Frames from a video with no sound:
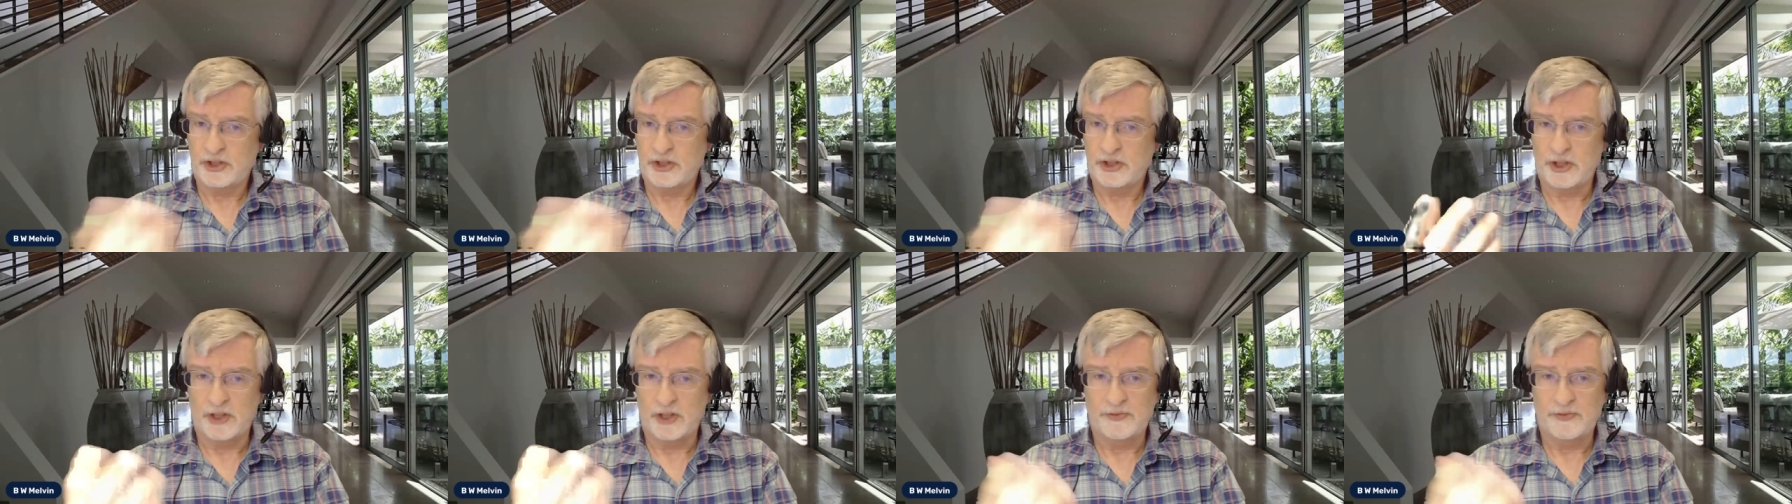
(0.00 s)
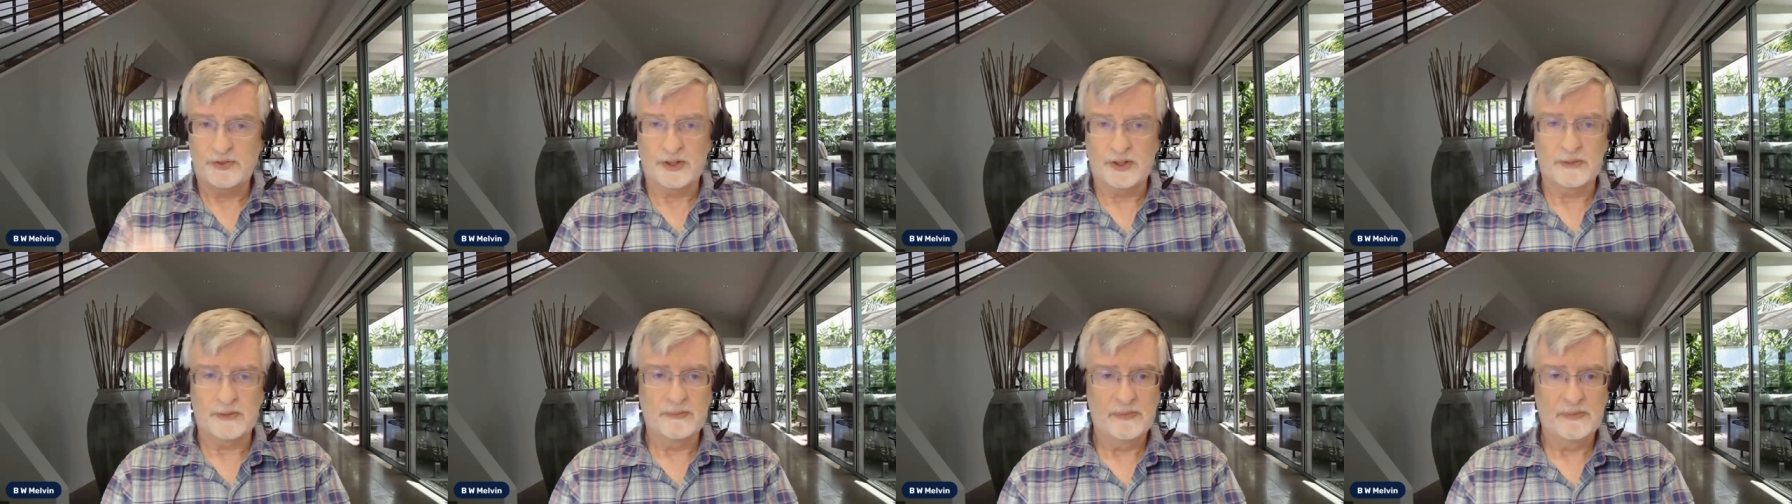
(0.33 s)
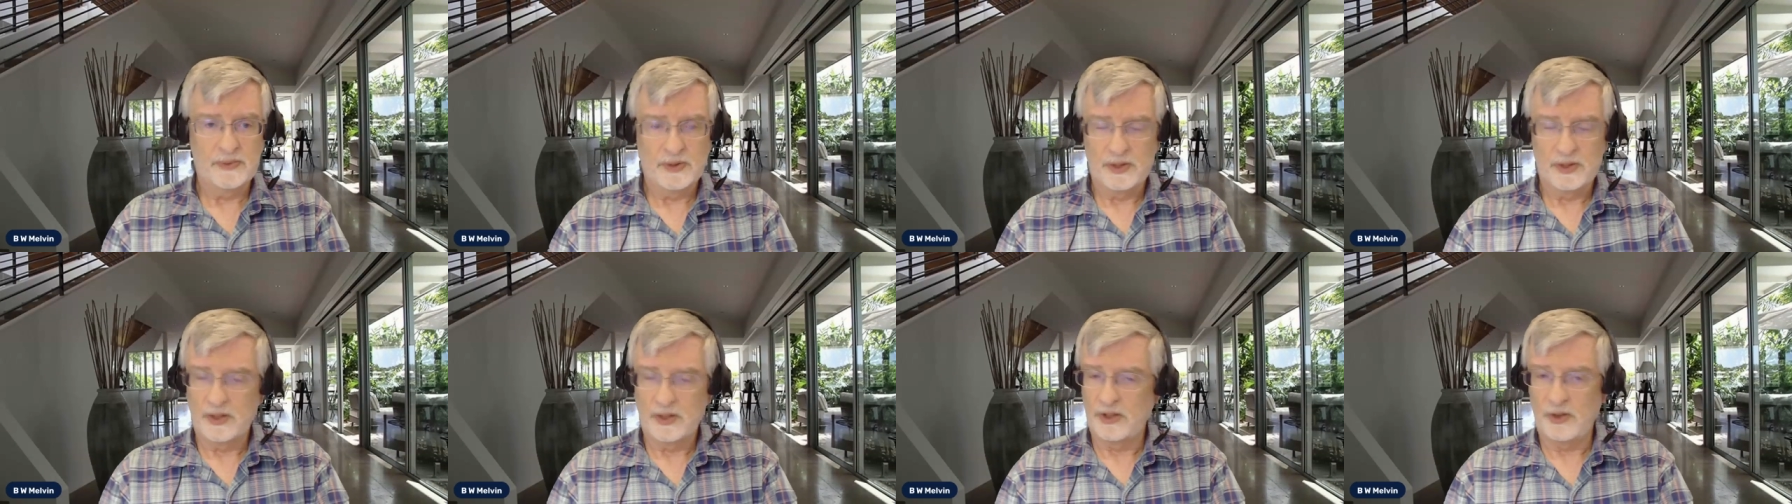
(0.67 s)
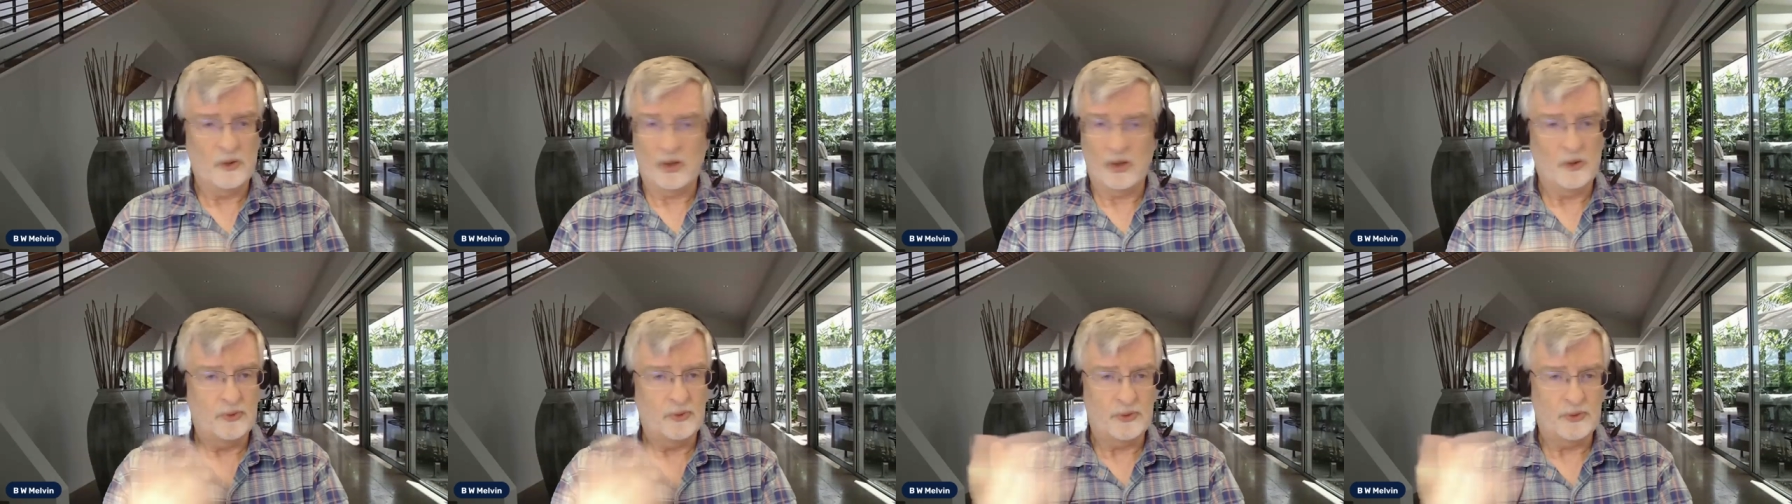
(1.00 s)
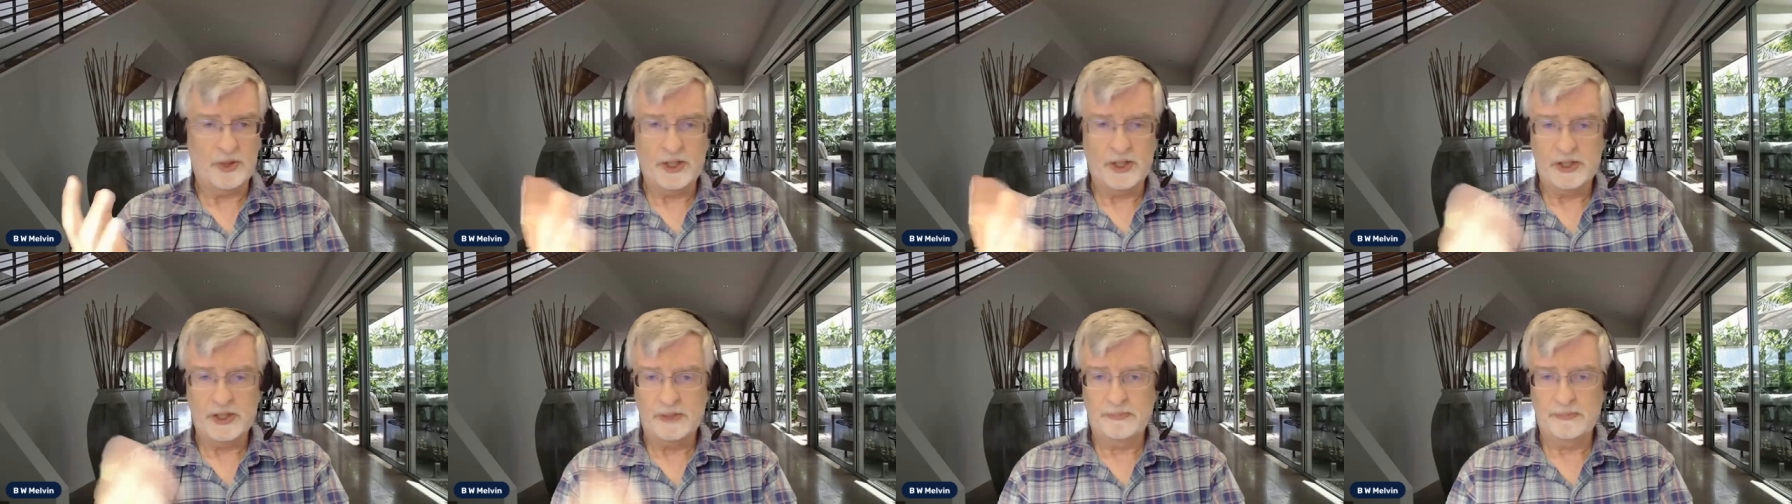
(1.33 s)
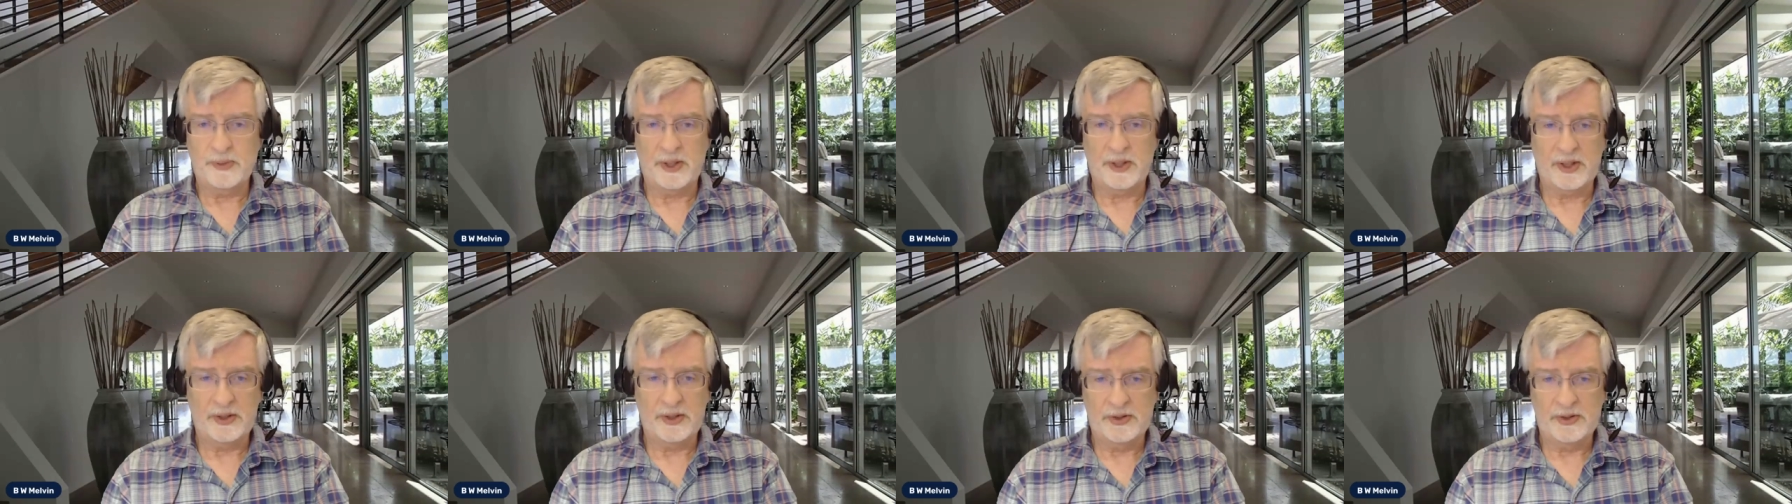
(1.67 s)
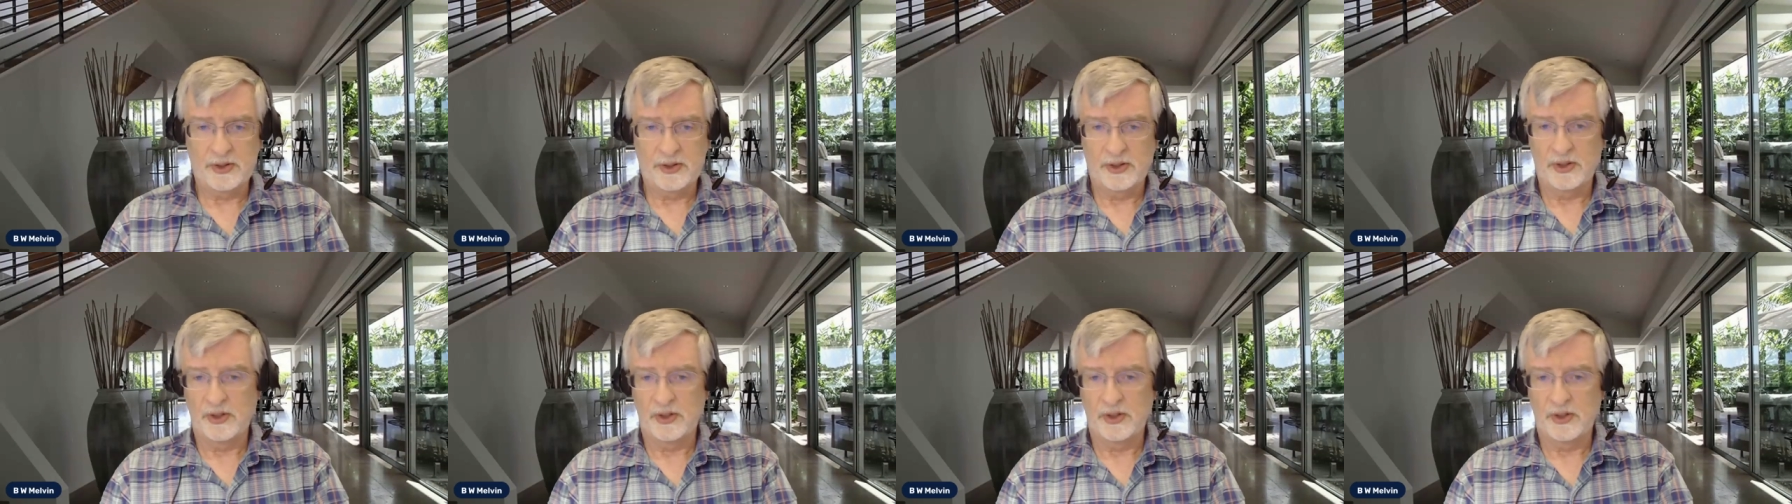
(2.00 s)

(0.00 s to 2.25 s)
serfdom no free speech,